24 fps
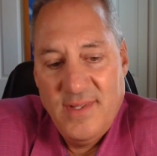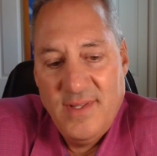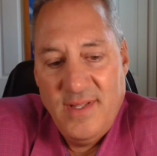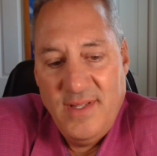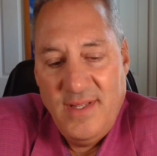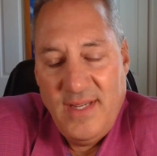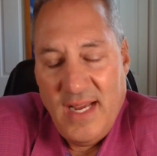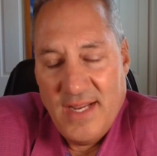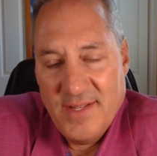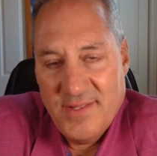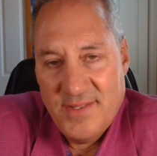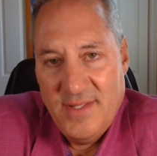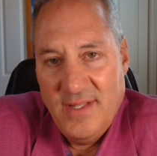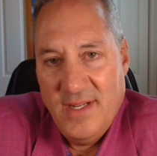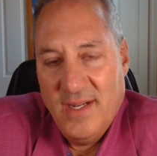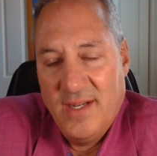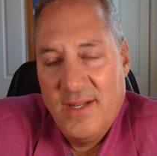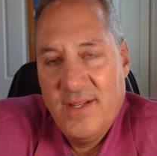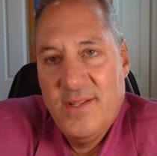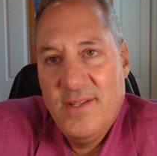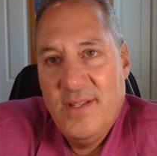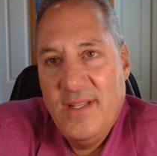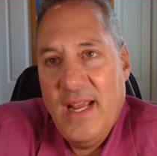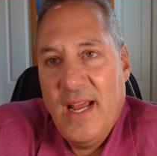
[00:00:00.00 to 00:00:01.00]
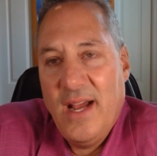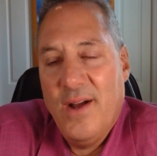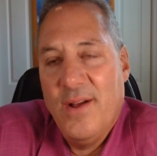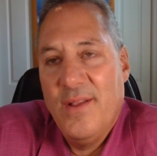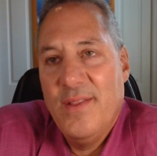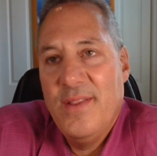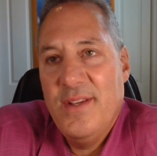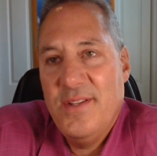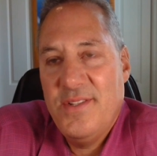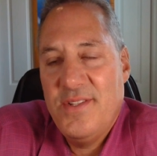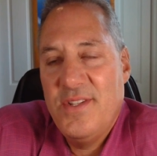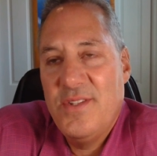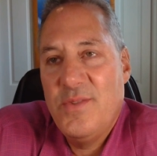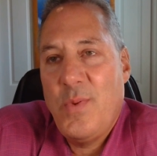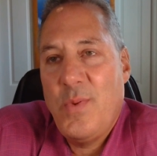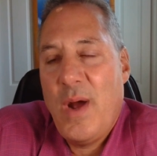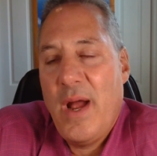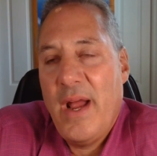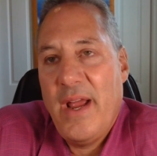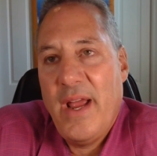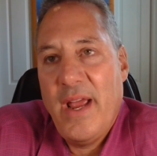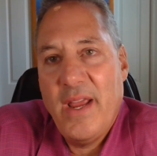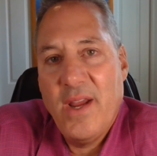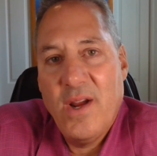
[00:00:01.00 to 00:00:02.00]
Yes, Nick. Now, this is
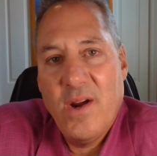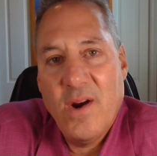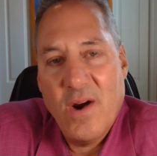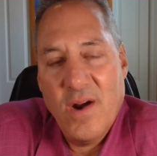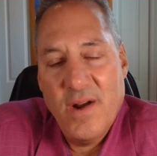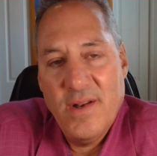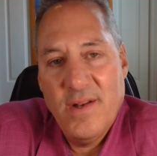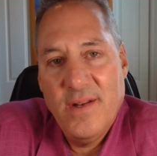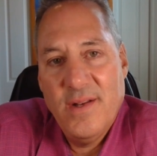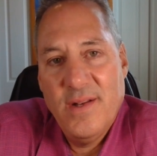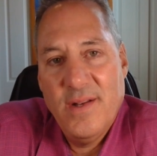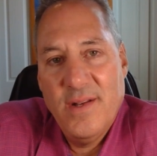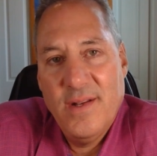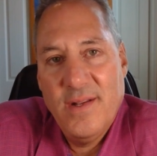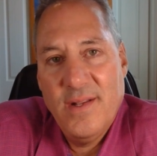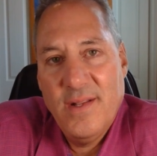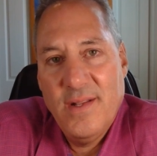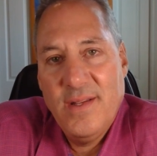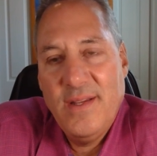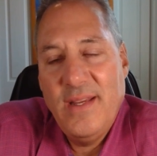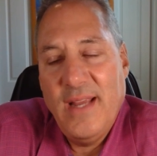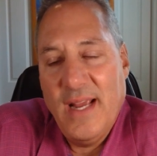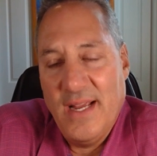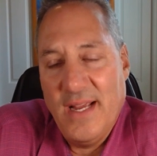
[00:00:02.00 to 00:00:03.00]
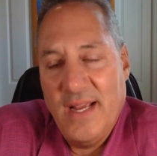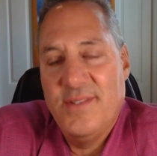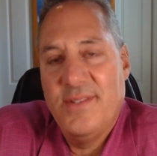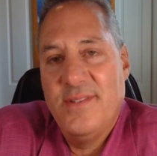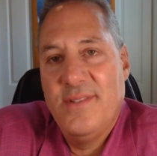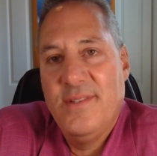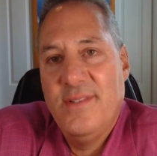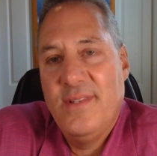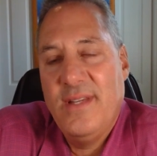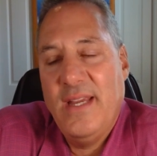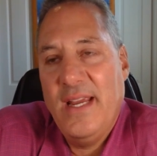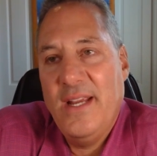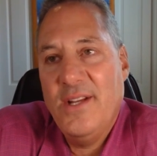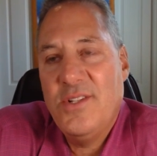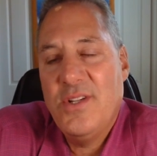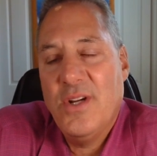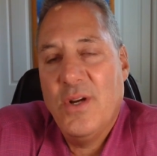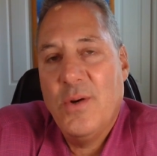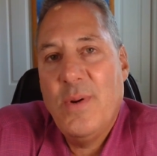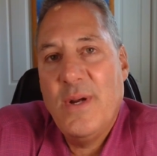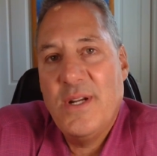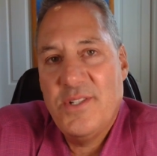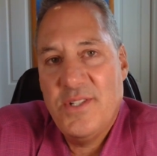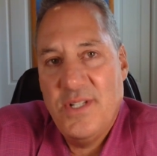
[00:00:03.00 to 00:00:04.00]
why to answer
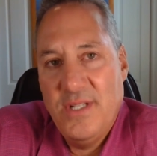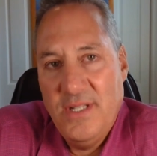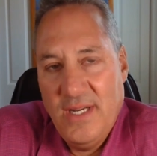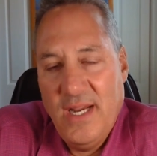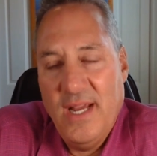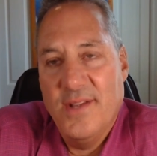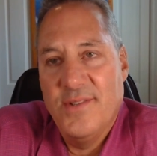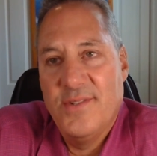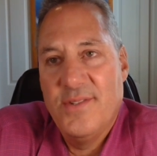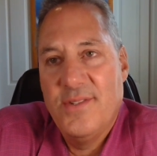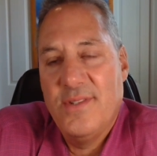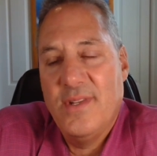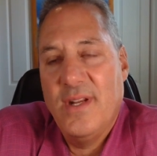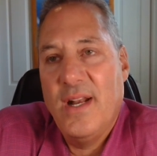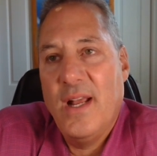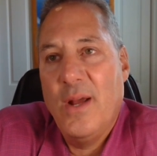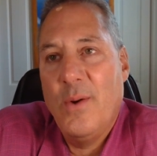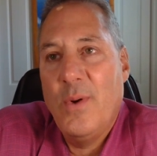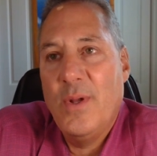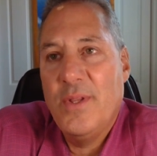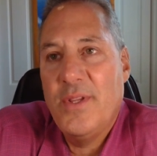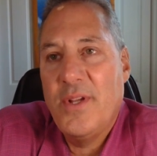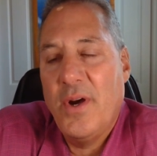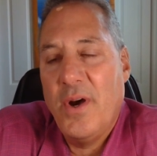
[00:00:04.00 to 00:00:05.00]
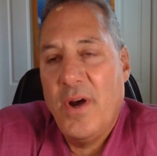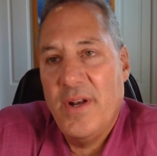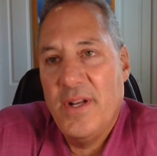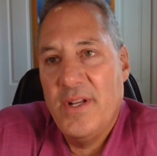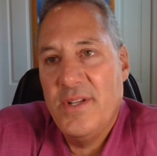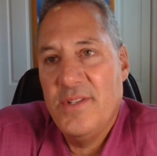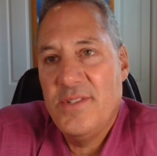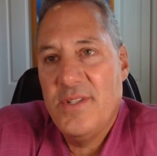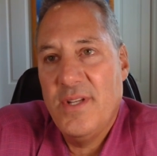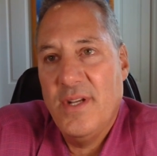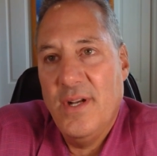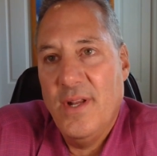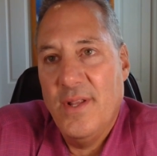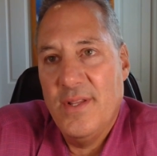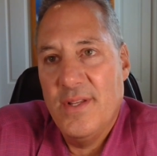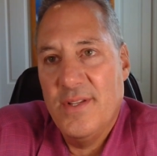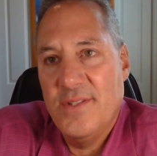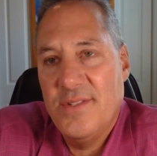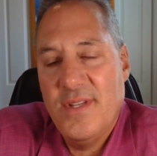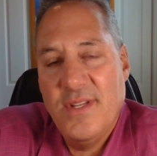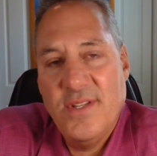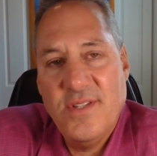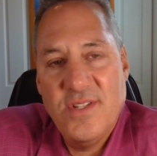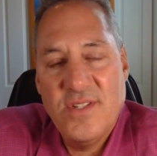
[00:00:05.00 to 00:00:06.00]
your question, yes. And I want the audience to know
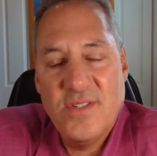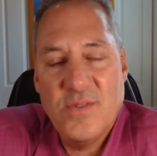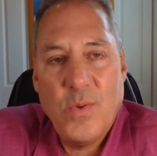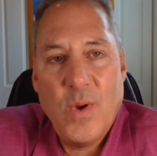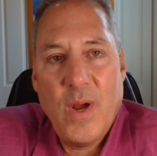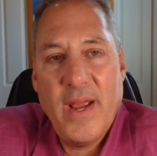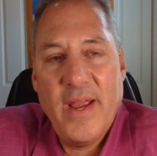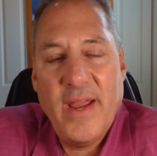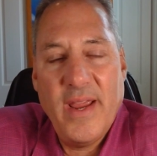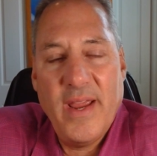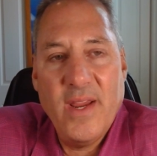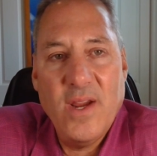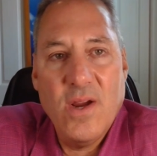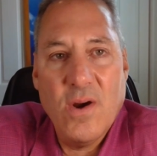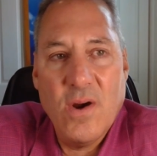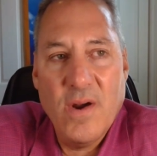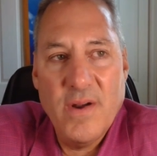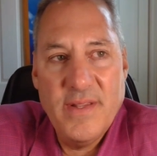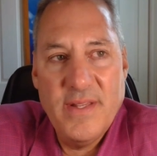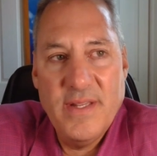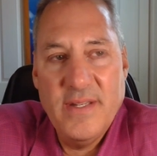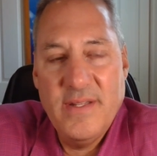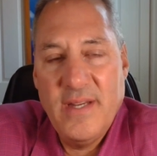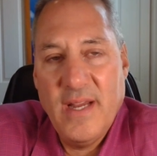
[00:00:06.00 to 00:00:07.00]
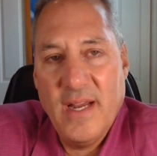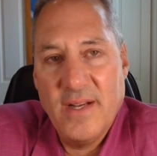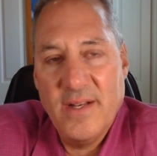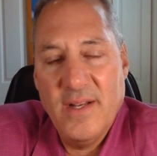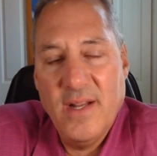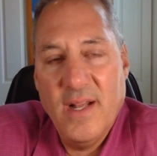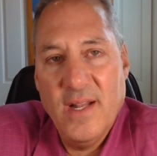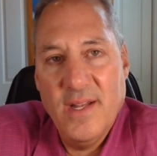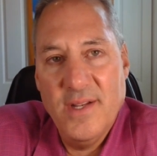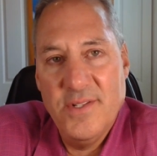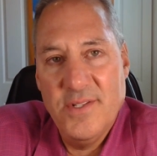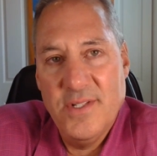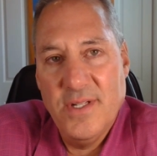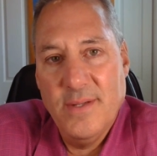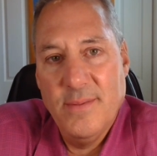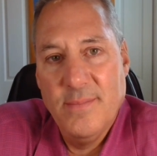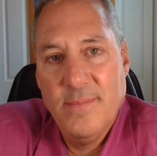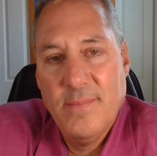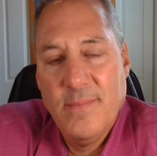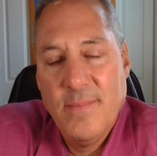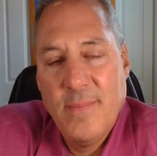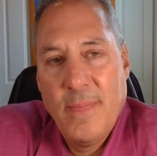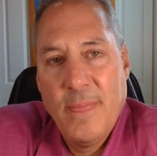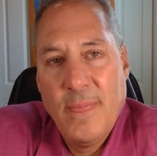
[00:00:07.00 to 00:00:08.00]
this. This is why I guard the technology.
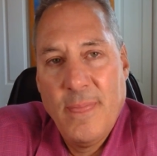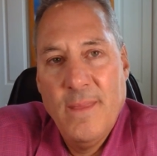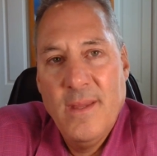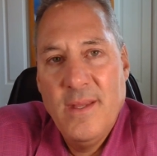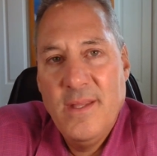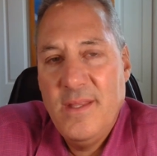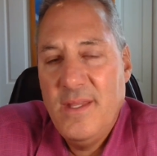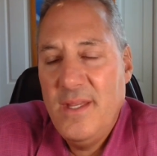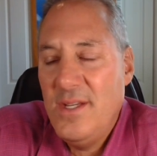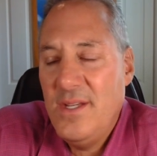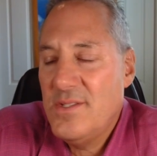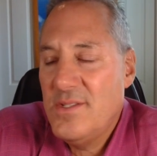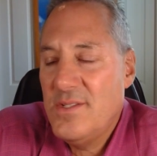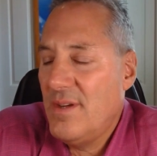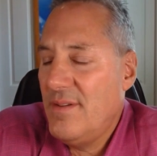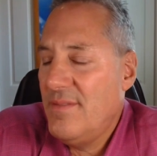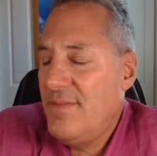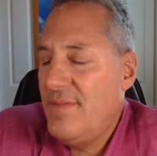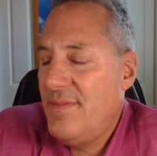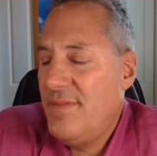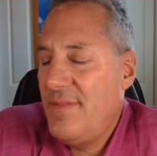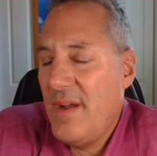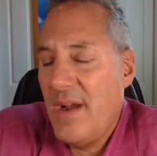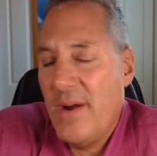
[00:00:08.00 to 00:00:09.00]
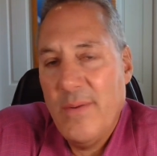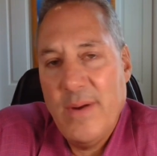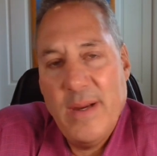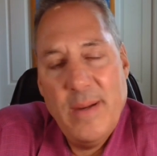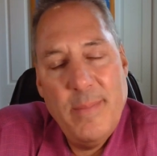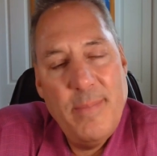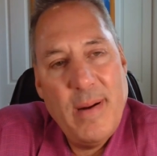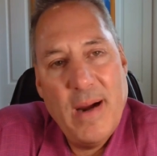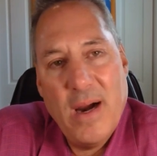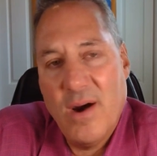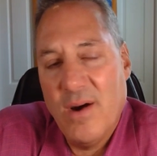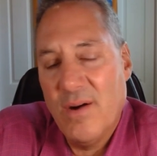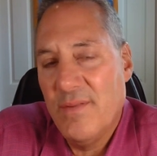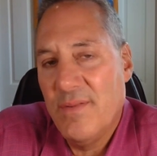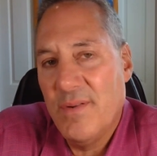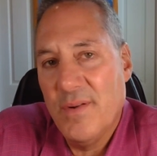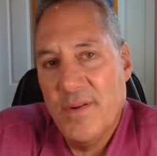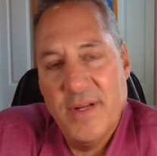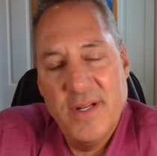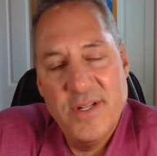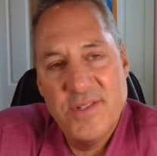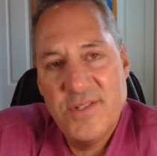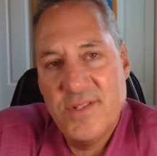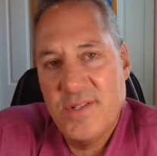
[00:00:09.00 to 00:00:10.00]
These are very
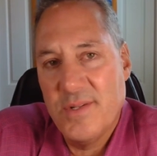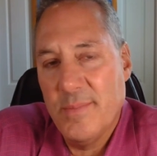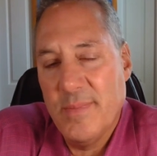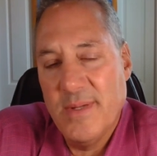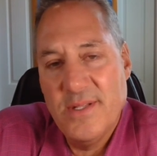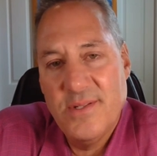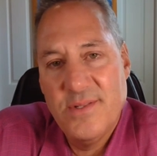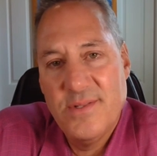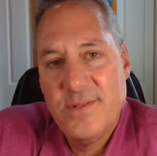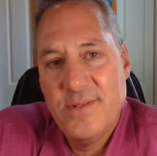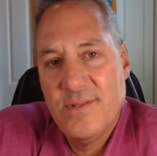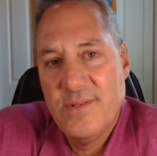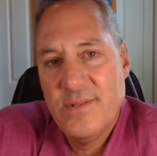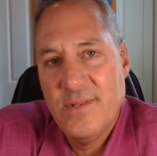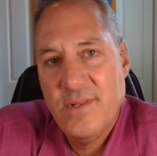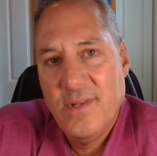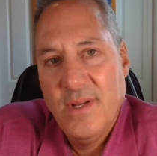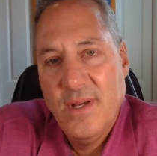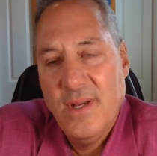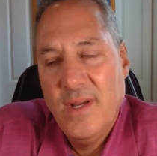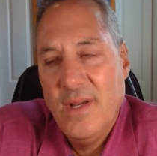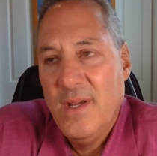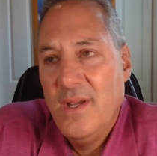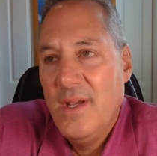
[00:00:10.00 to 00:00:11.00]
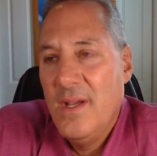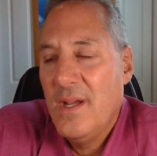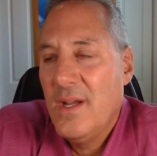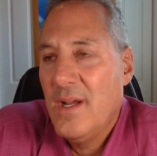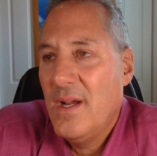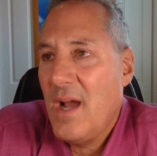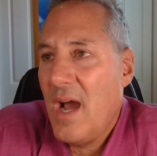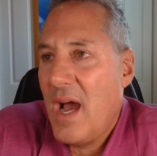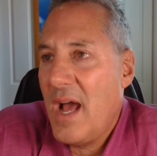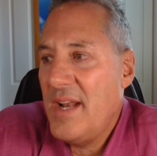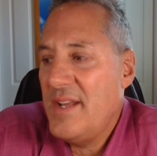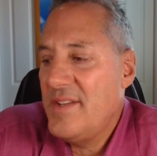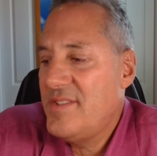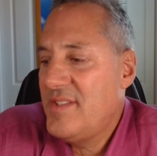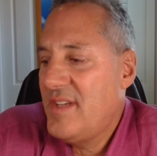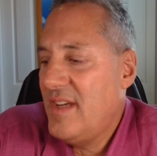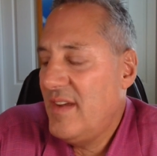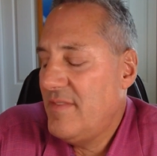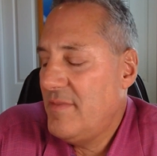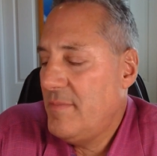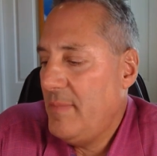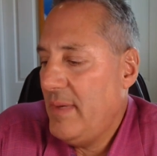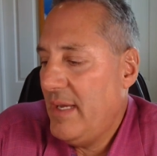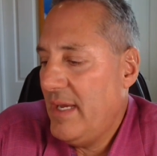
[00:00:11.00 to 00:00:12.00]
powerful instruments. God has
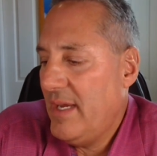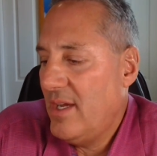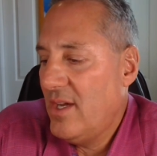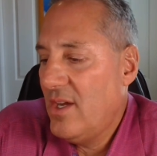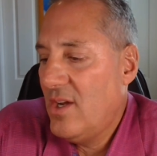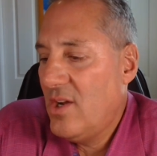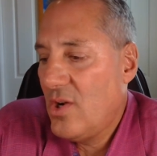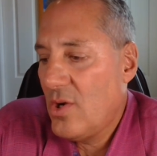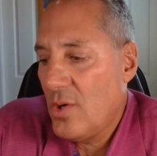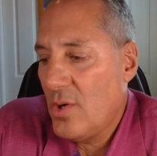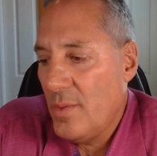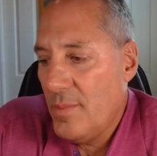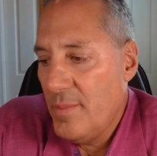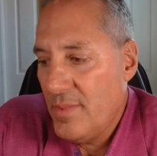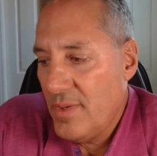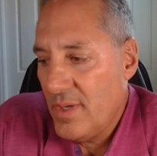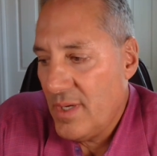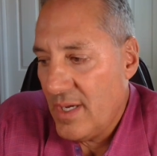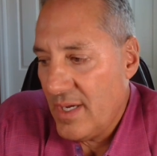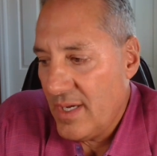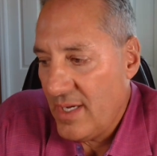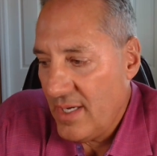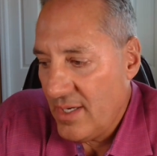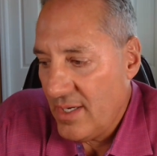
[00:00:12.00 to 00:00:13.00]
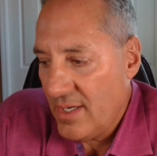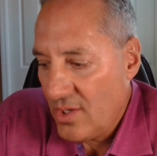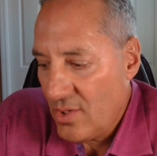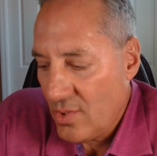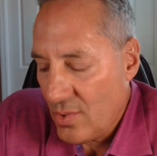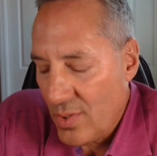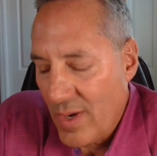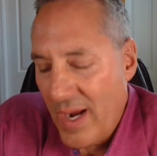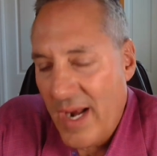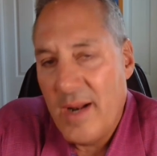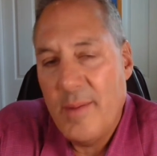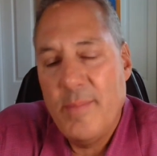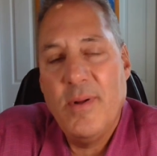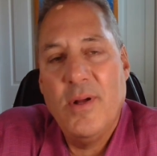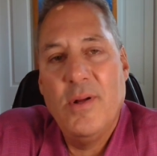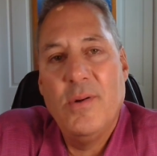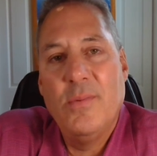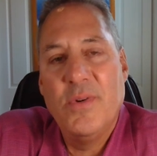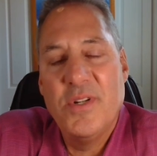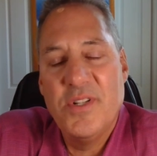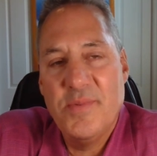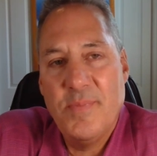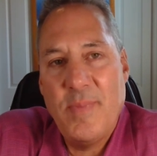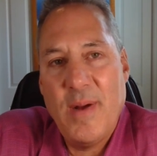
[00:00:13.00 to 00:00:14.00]
given me an
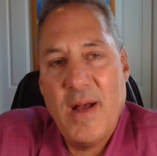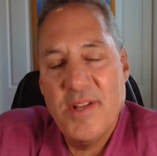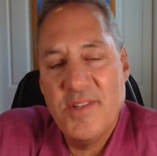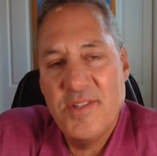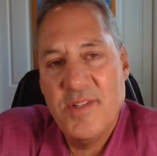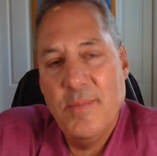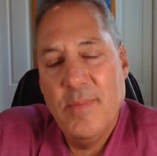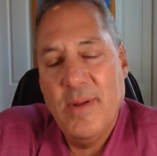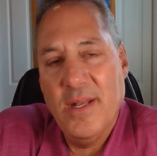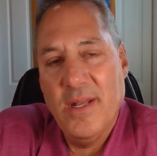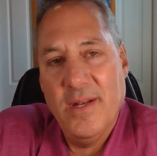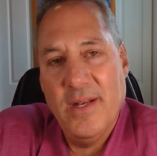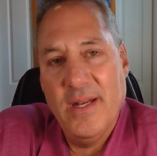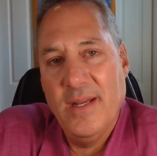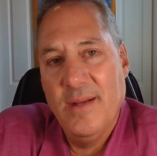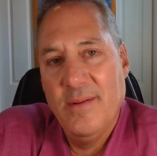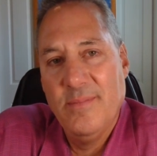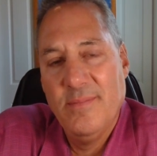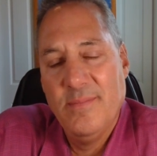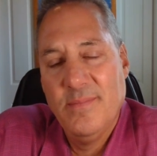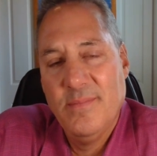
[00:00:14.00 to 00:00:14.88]
incredible responsibility.